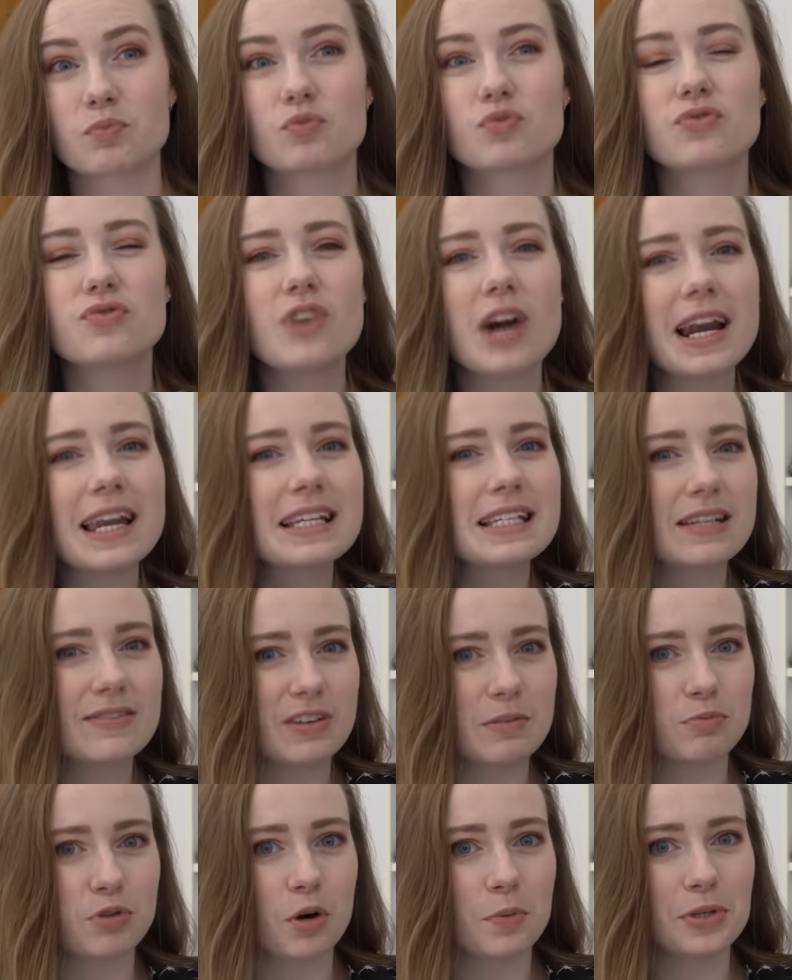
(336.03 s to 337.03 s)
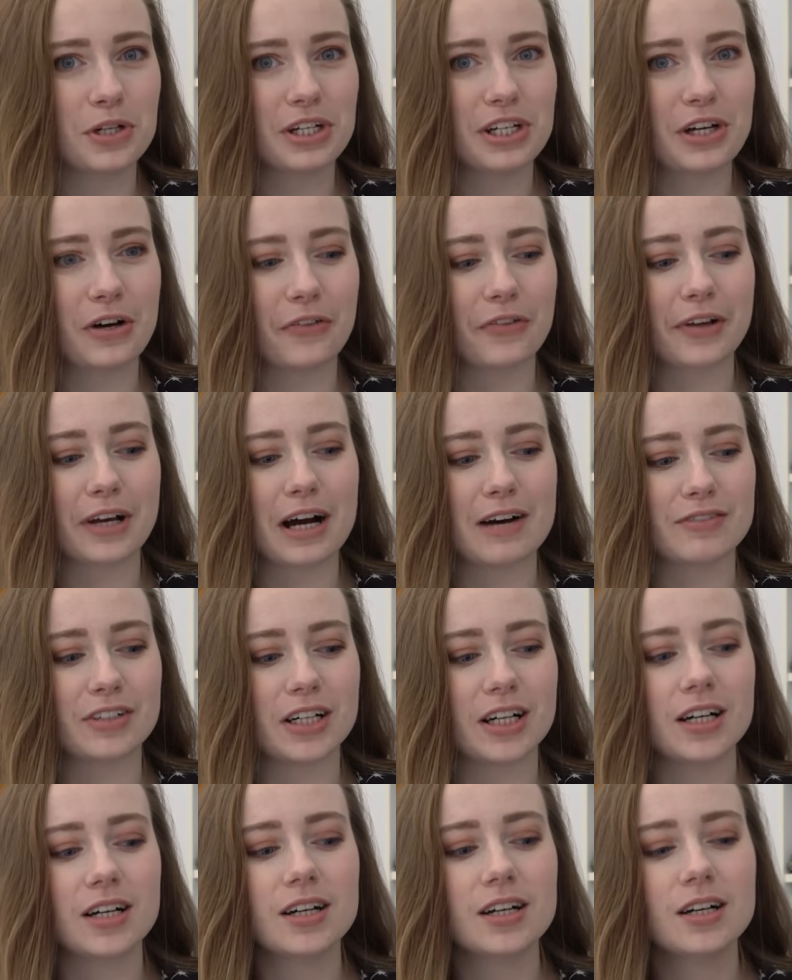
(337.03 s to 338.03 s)
relatively prominently on the
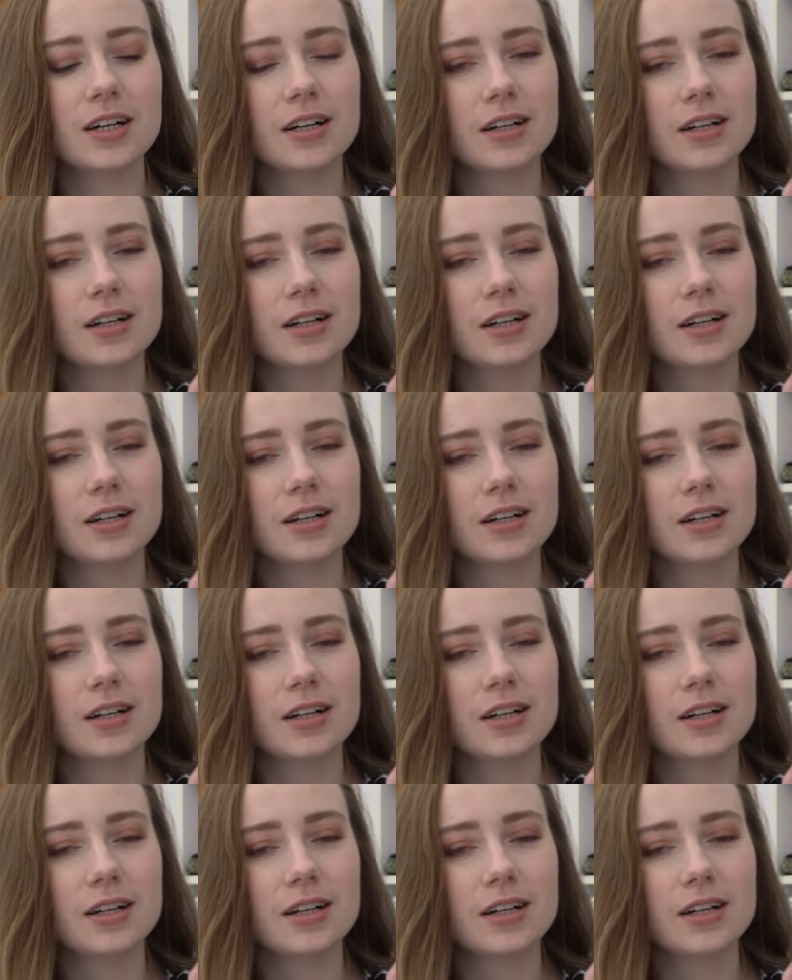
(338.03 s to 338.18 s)
cover,